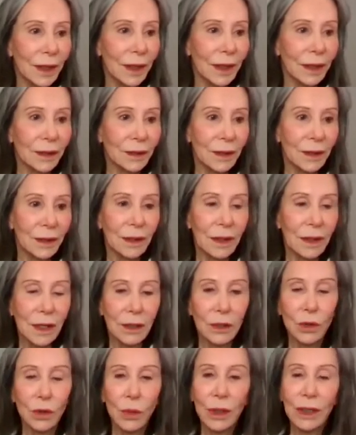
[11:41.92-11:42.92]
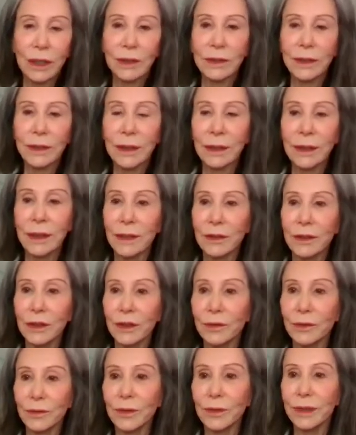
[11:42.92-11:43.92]
And you want to clean
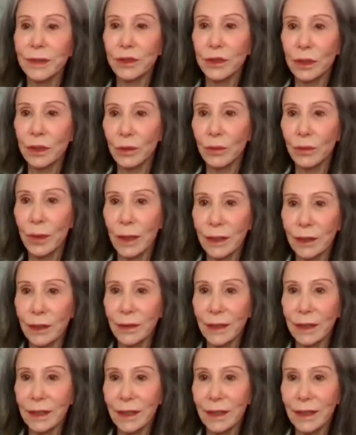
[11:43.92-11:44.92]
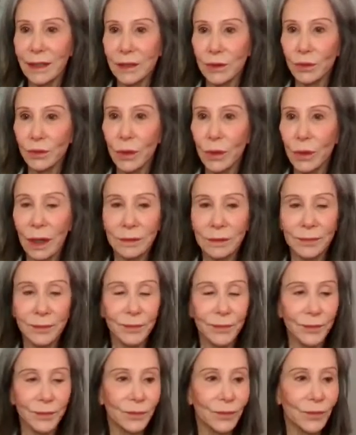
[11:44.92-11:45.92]
out your fridge regularly as
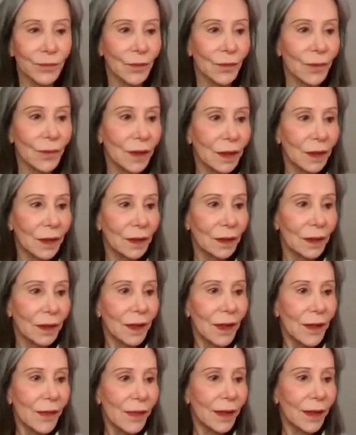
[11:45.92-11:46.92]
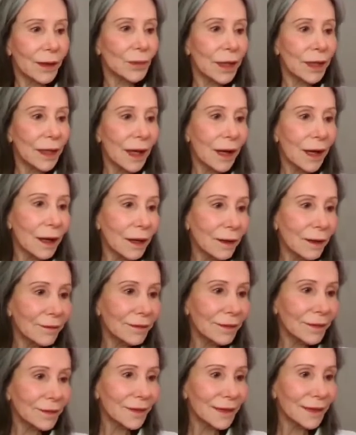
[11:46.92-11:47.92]
well. Then we
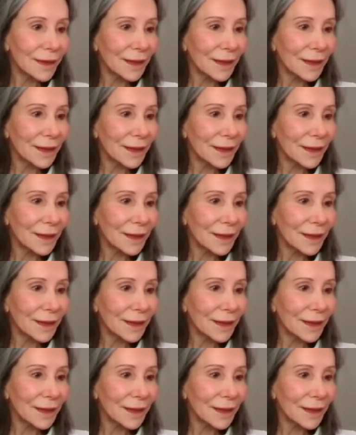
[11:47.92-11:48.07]
have